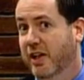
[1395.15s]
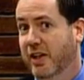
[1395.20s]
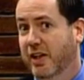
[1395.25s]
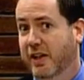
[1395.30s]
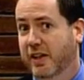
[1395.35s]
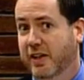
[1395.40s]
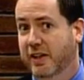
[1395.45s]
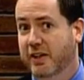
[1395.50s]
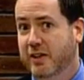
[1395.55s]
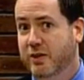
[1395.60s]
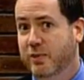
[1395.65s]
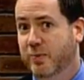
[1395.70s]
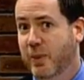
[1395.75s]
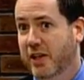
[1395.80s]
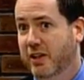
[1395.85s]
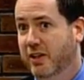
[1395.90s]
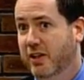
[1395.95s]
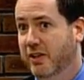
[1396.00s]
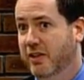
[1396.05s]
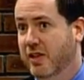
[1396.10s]
he's
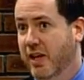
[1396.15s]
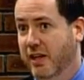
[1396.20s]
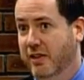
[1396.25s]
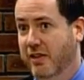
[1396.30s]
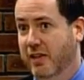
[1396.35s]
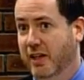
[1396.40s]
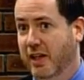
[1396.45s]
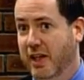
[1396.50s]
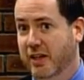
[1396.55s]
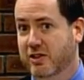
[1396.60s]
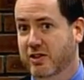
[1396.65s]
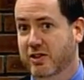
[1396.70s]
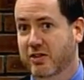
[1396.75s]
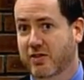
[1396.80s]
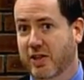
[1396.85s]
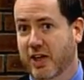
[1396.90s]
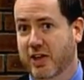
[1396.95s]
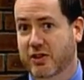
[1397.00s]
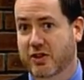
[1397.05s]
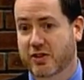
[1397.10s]
been conducting
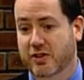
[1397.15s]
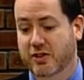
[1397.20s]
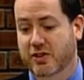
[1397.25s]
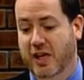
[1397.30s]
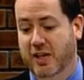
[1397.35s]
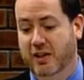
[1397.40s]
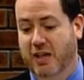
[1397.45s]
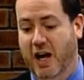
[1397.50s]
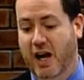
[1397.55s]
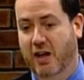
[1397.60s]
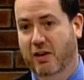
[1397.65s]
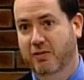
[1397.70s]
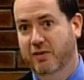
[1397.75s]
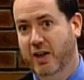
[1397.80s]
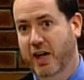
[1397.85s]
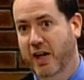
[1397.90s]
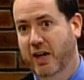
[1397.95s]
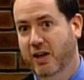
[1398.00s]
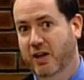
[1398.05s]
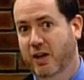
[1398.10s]
excavations at Cao
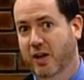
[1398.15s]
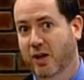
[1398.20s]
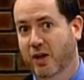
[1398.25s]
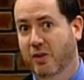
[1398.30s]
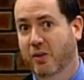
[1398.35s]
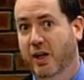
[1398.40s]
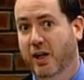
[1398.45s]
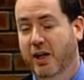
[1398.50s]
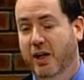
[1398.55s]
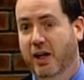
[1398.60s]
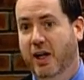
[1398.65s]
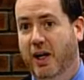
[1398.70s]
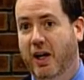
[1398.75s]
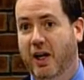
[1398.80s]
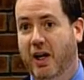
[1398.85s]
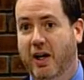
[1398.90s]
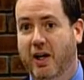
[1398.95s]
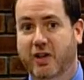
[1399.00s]
Viejo uh,